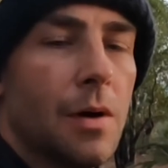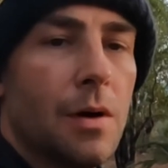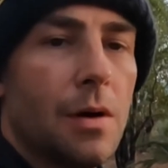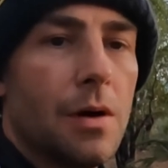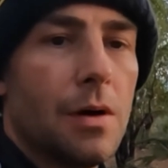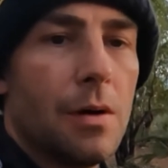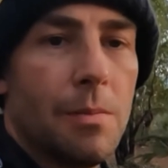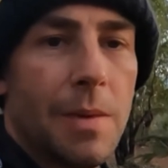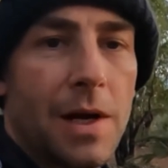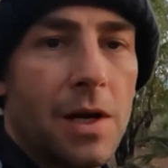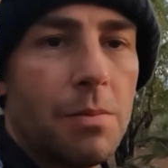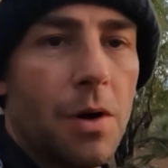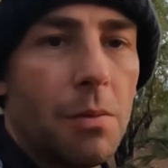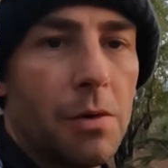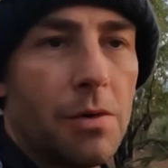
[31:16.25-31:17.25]
a bag
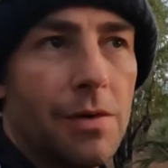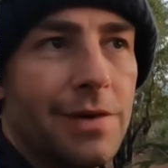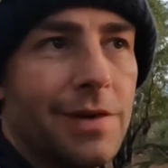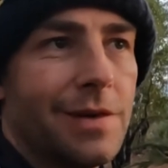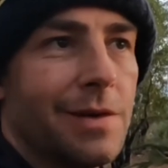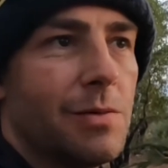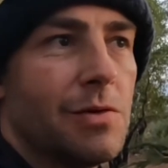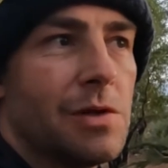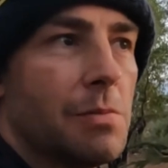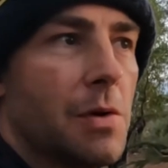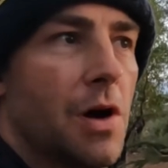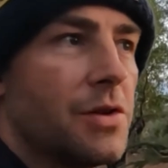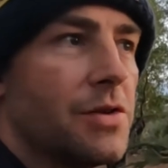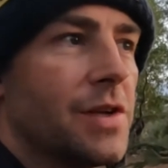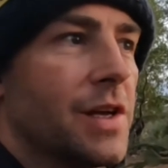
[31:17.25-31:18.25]
of popcorn and a muesli
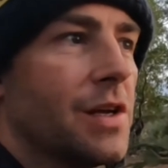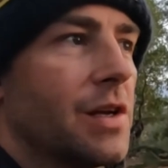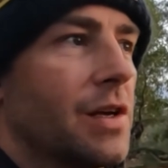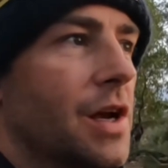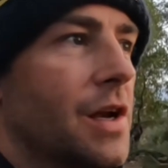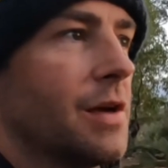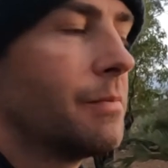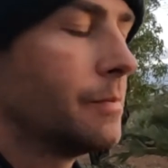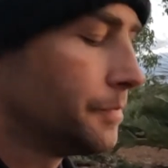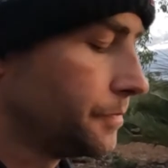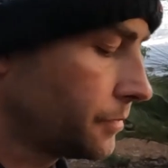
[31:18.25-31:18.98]
bar just ain't going to cut it.